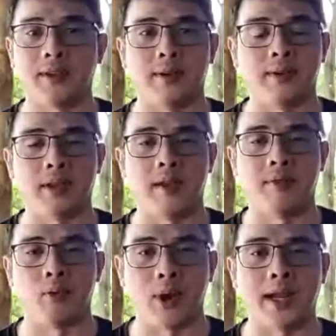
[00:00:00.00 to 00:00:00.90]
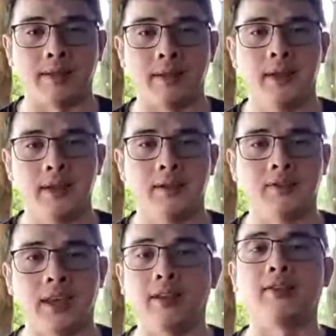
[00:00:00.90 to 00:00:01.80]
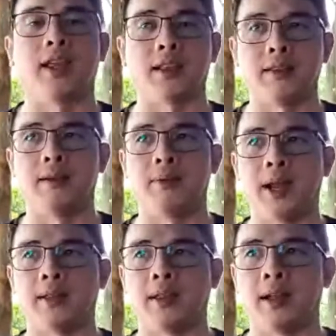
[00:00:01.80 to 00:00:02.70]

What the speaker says: They have the right skill set, the right